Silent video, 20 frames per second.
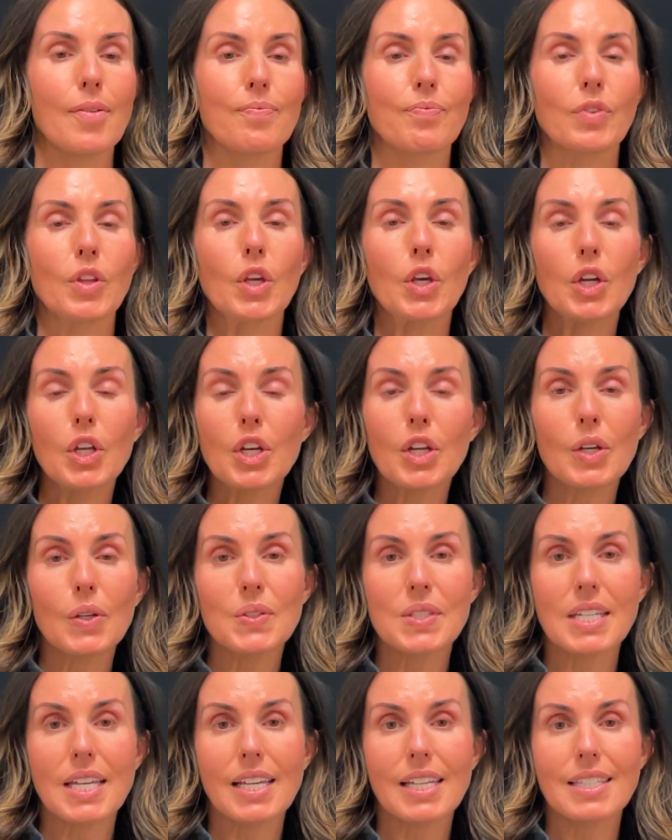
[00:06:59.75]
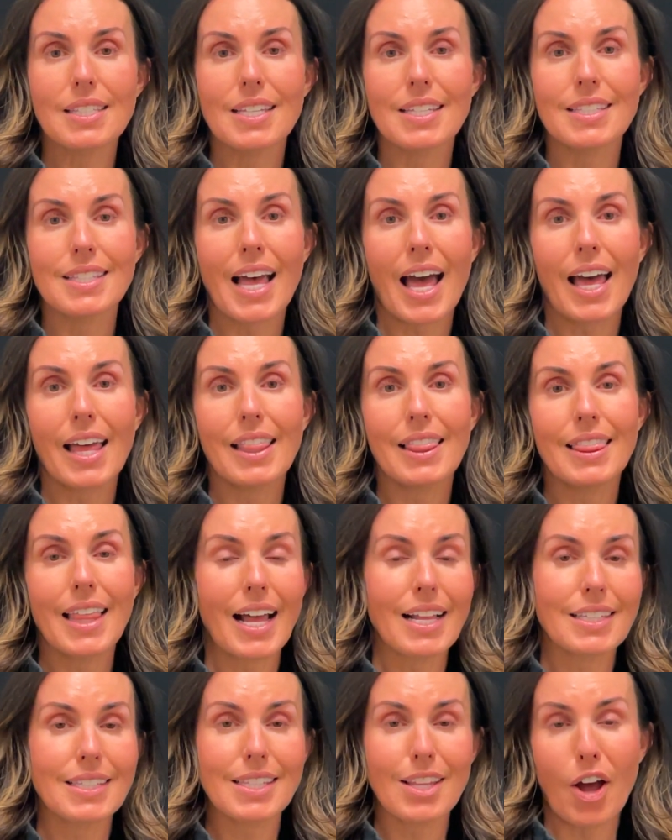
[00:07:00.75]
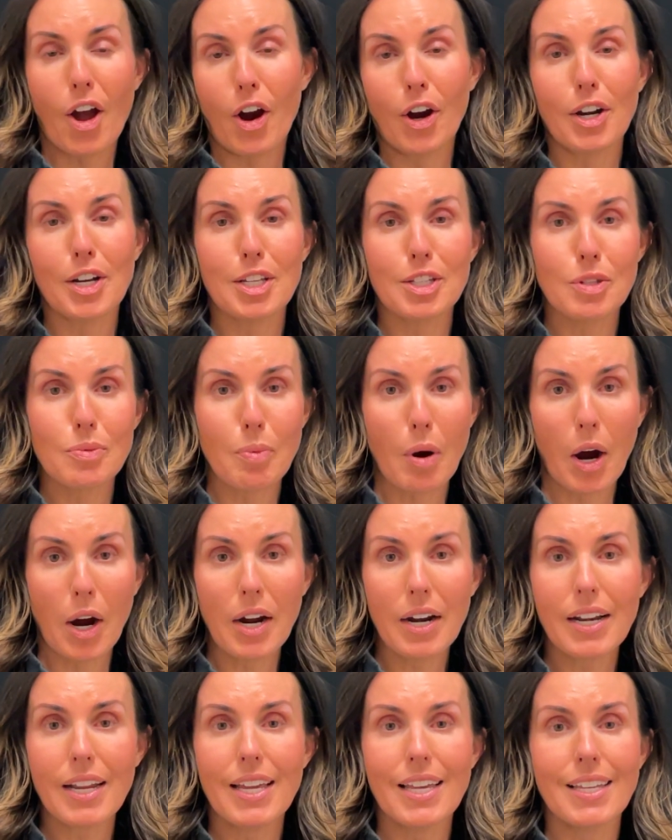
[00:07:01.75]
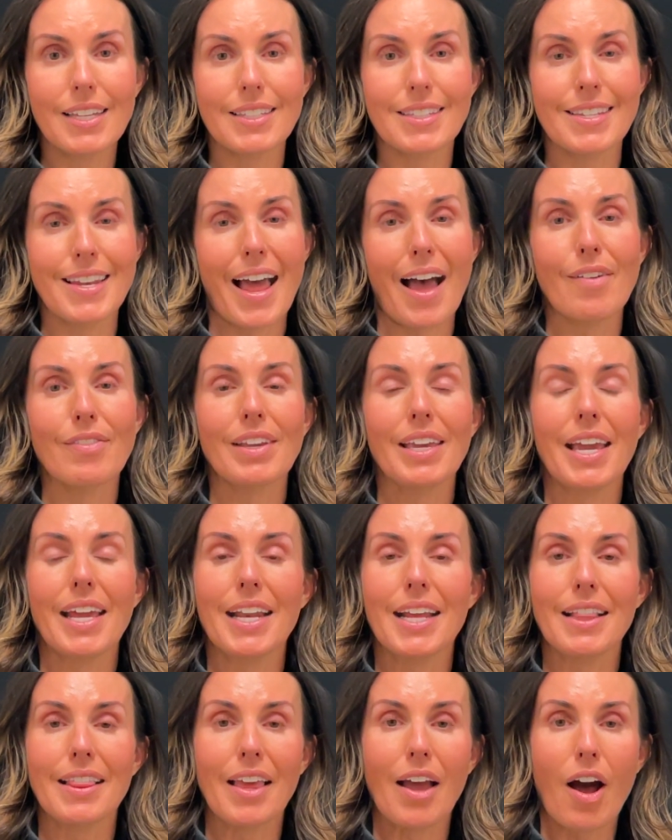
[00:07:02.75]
The good news is that that's the hardest part, is navigating the